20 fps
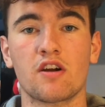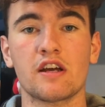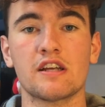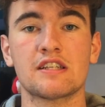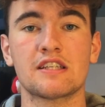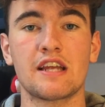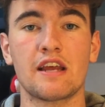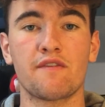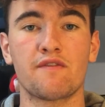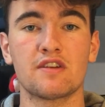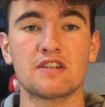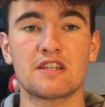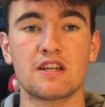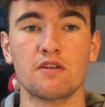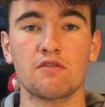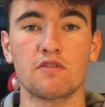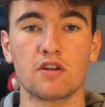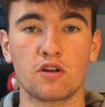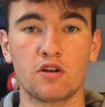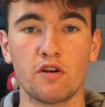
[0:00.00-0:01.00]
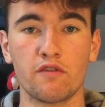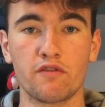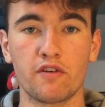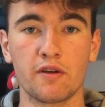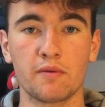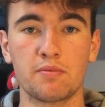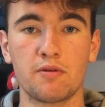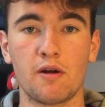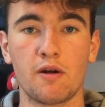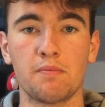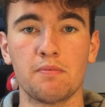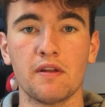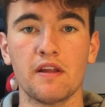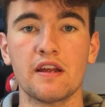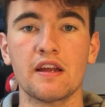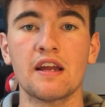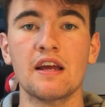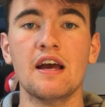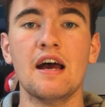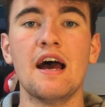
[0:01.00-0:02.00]
see if you're still recovering properly,
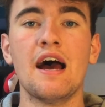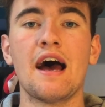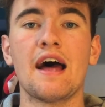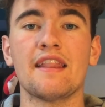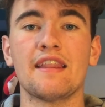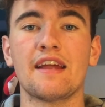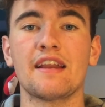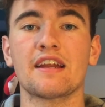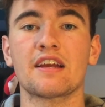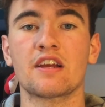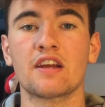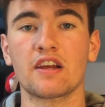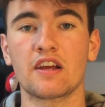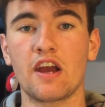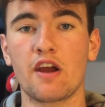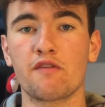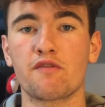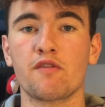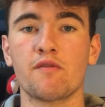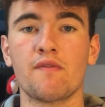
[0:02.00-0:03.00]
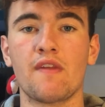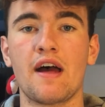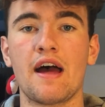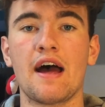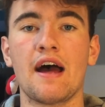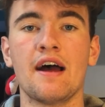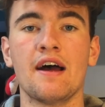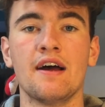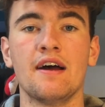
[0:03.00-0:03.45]
and then you can go from there